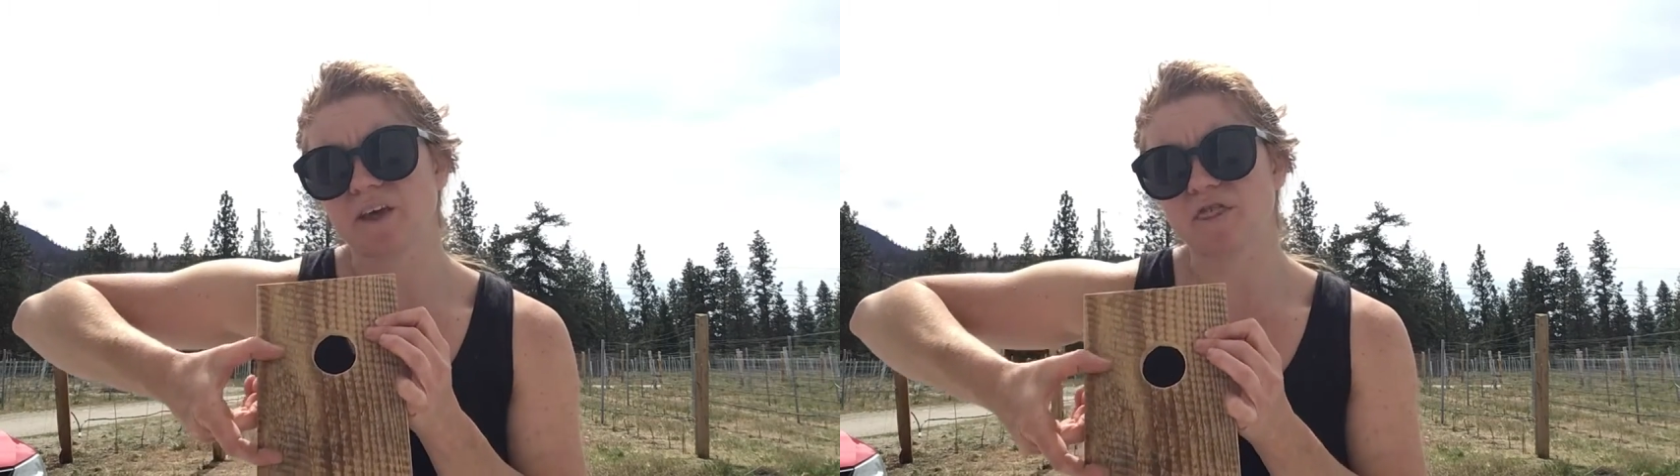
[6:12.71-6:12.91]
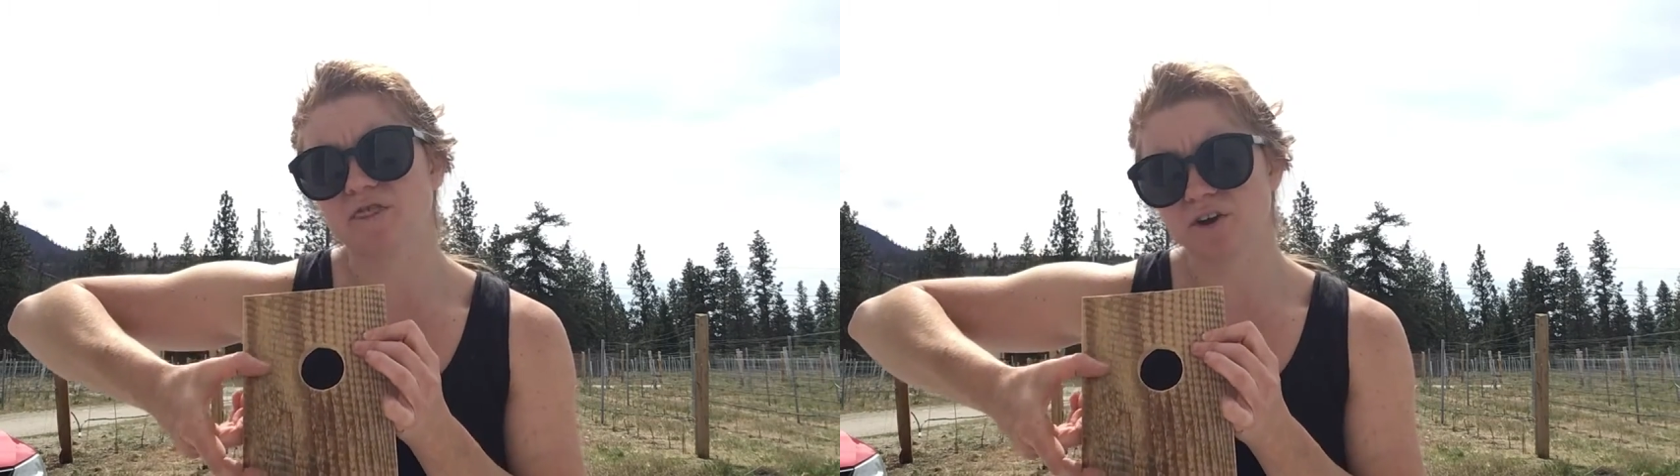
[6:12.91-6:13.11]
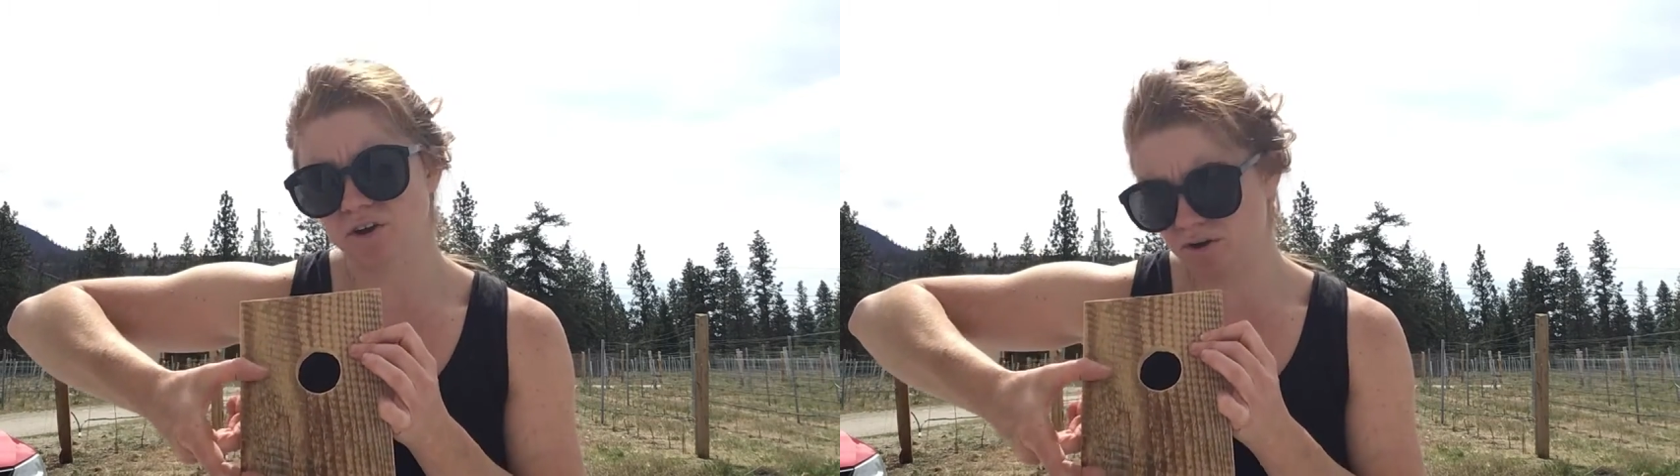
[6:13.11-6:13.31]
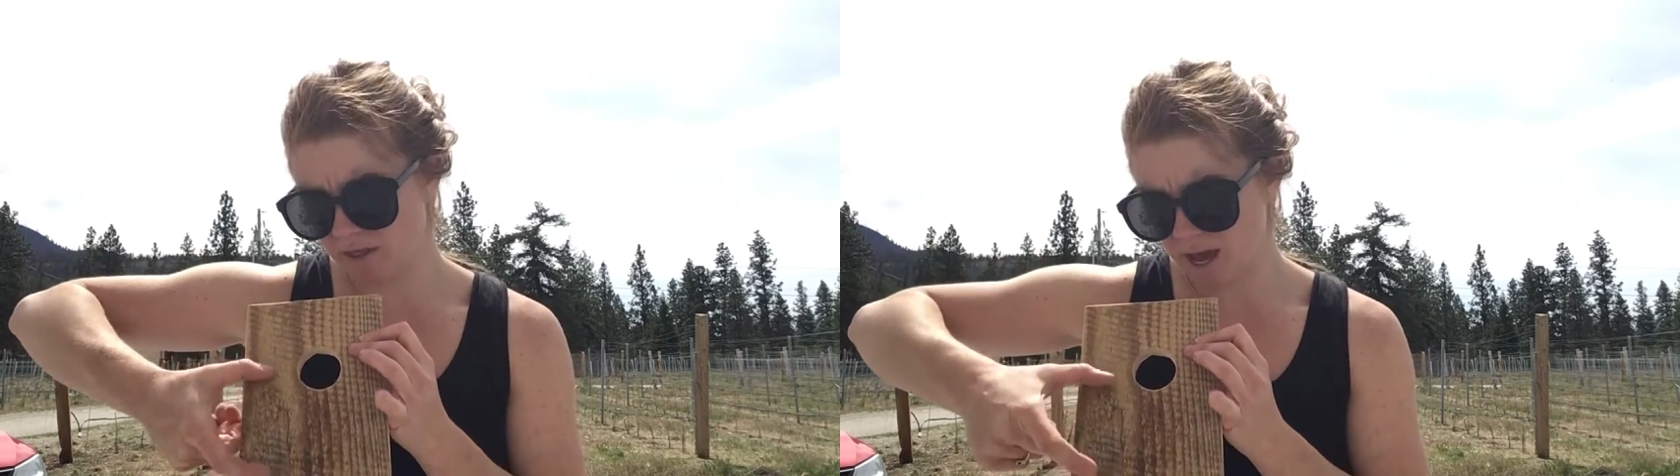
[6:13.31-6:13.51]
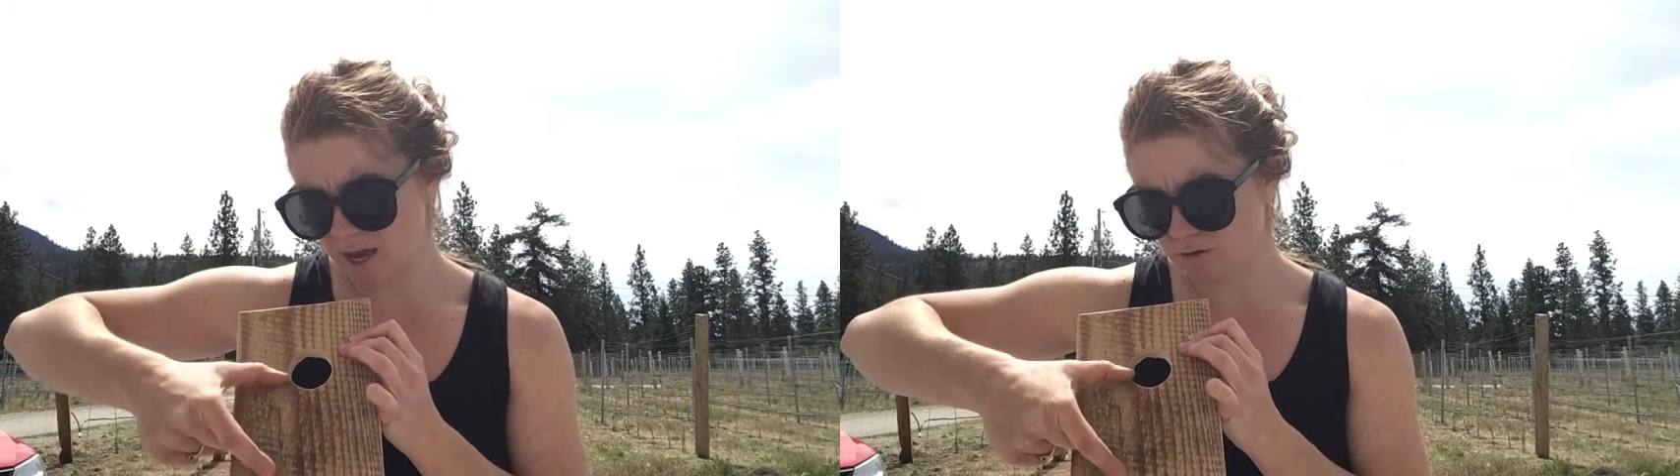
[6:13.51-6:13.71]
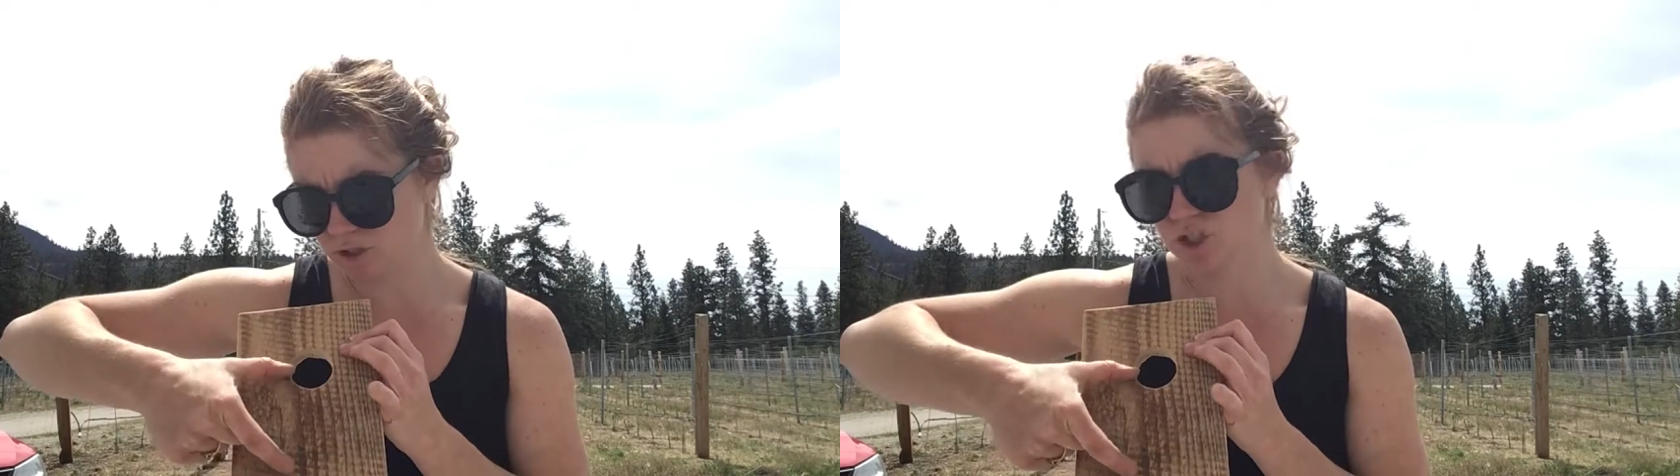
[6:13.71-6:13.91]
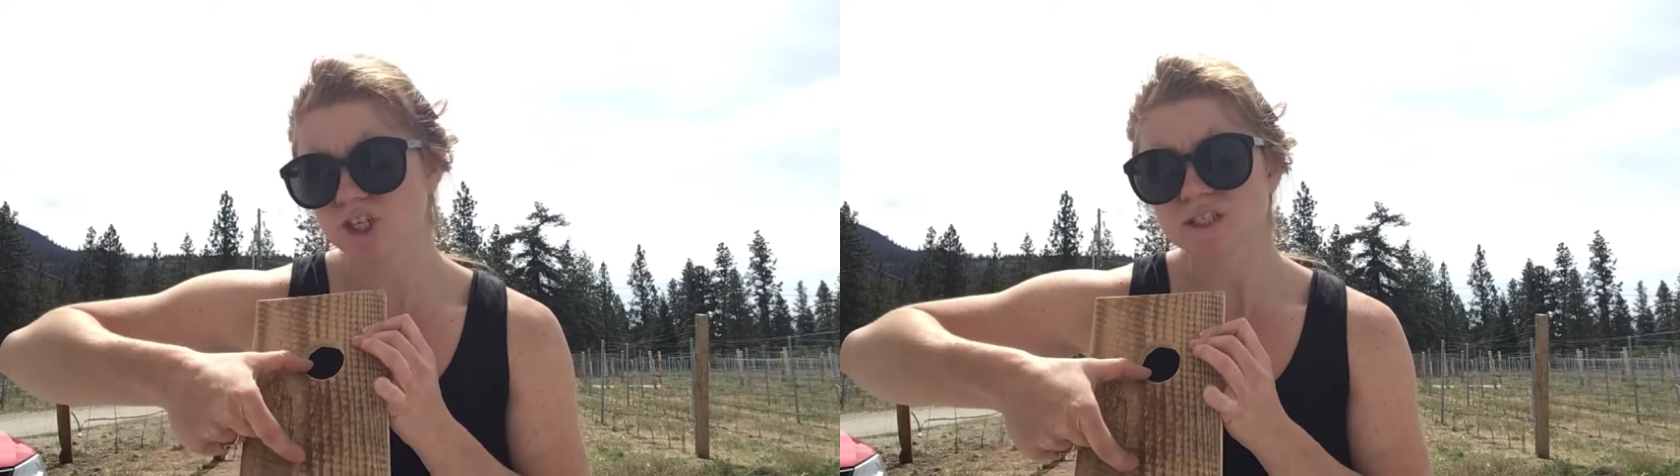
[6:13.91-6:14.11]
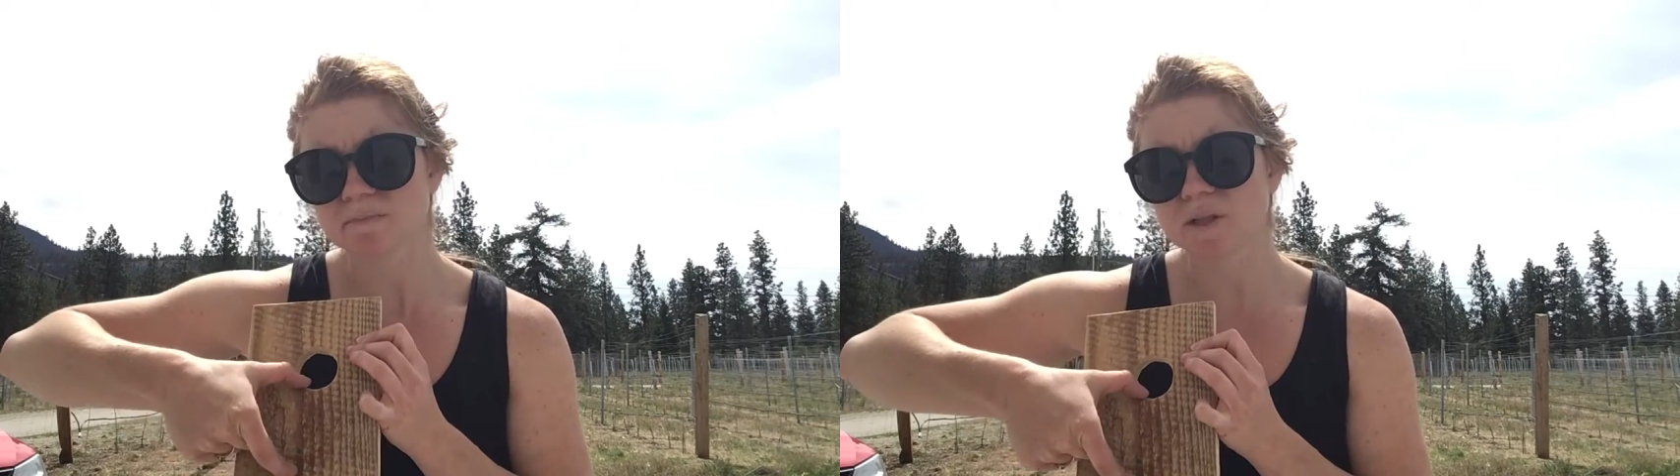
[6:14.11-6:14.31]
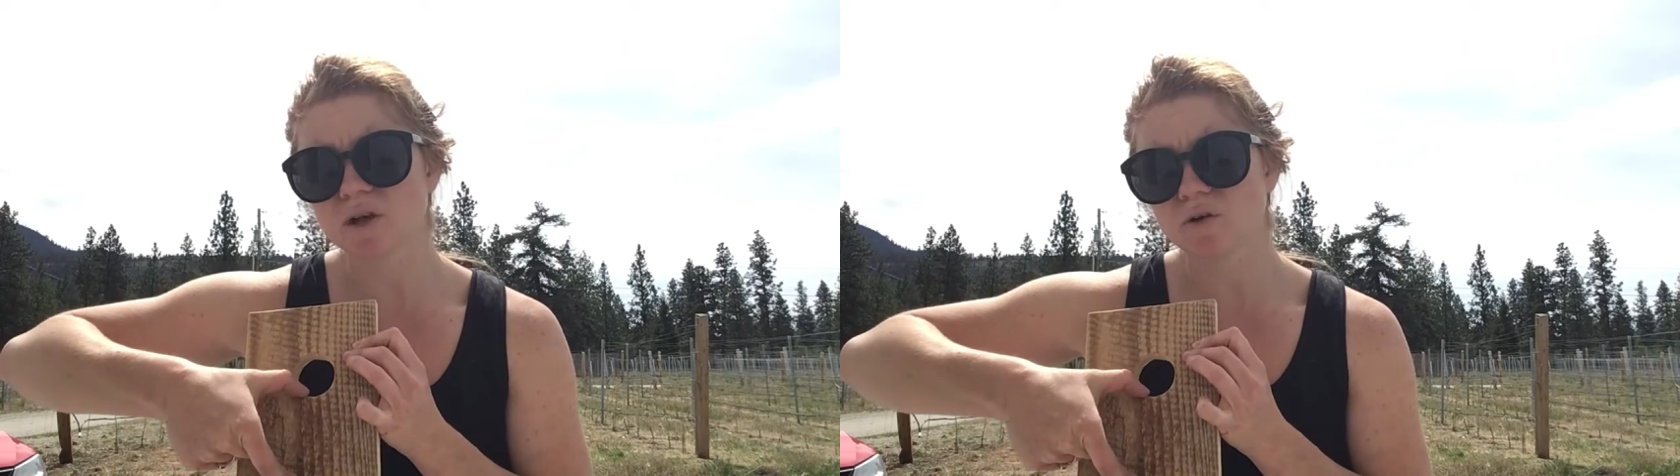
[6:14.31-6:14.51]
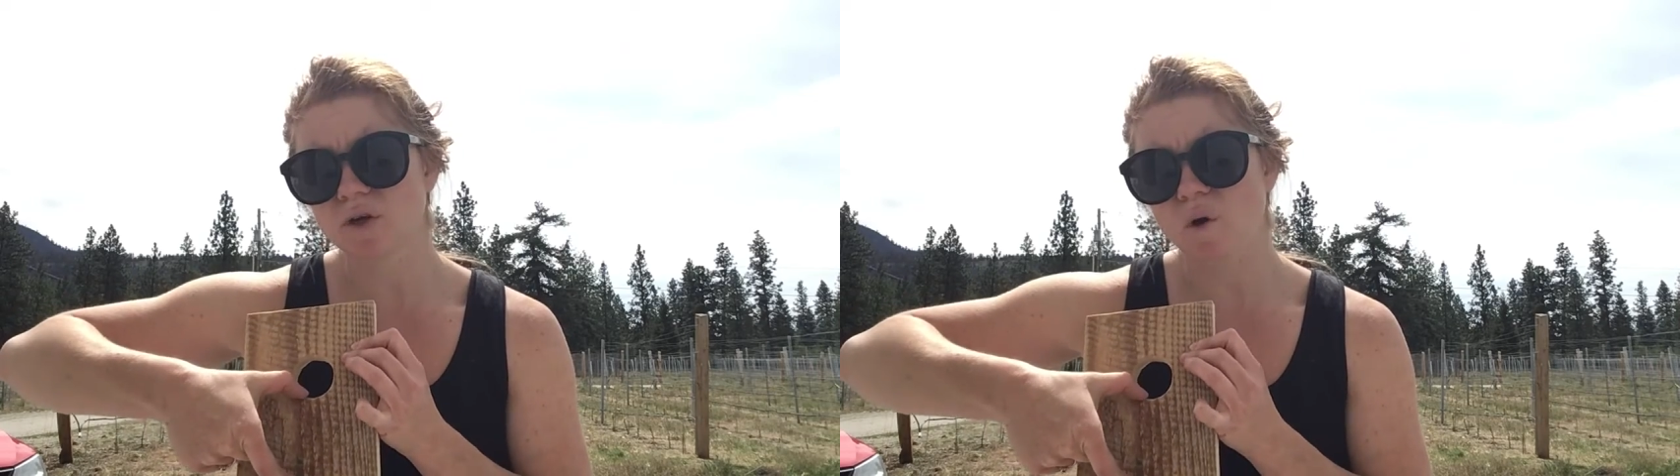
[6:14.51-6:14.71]
a third of the house just
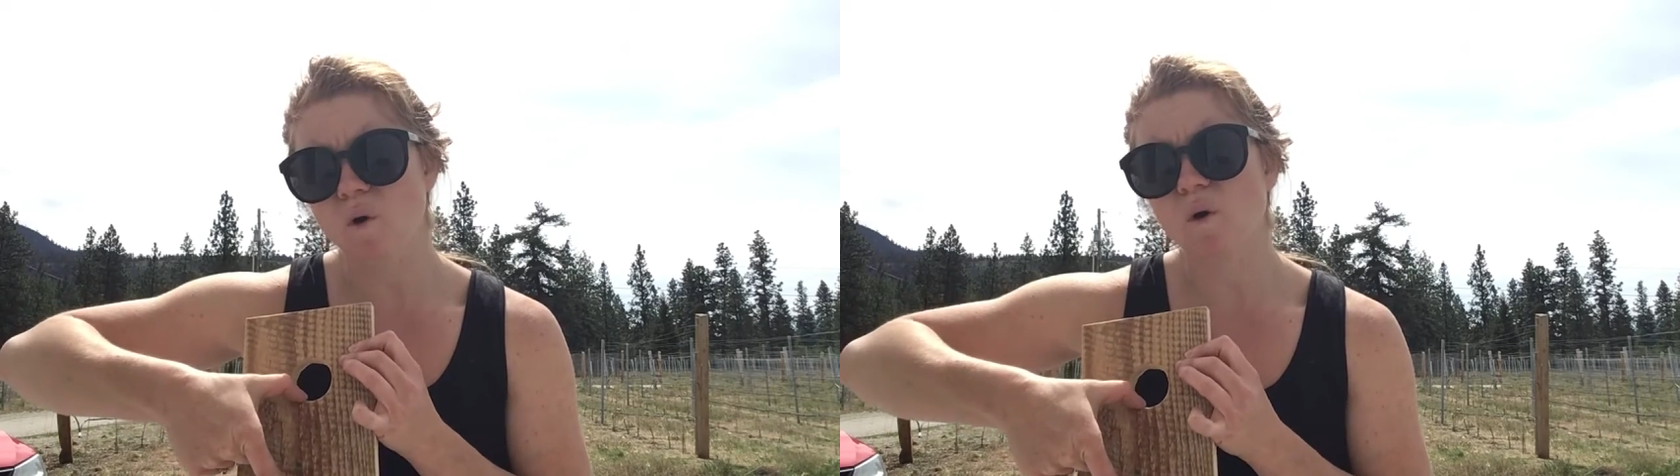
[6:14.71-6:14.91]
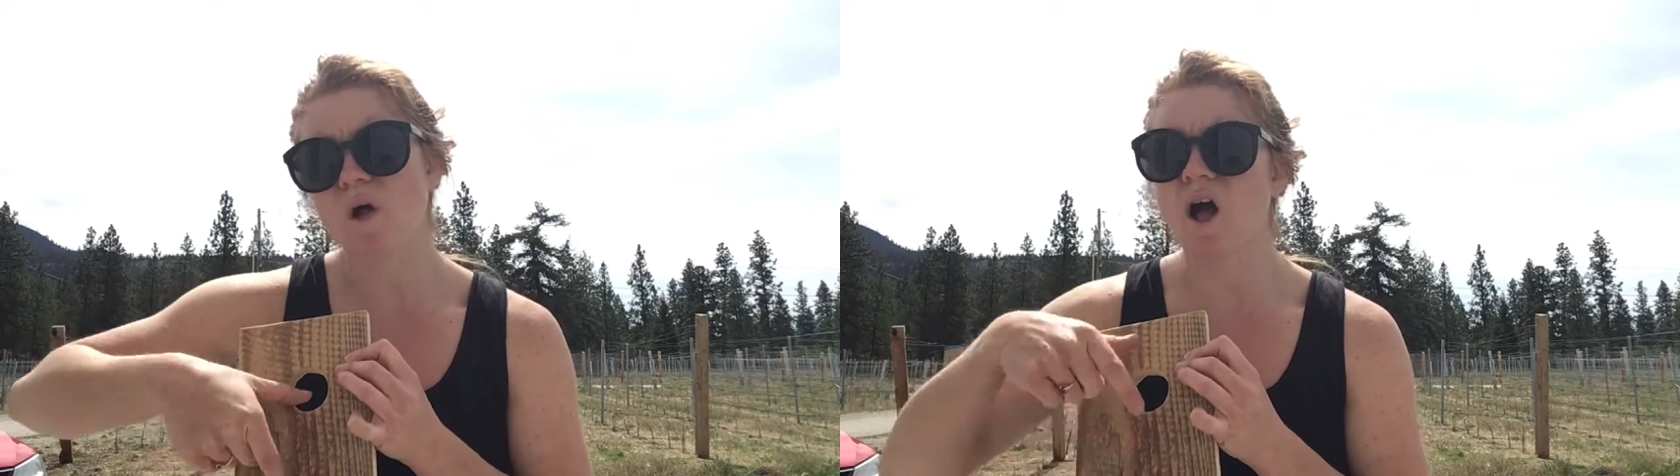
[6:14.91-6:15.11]
below the hole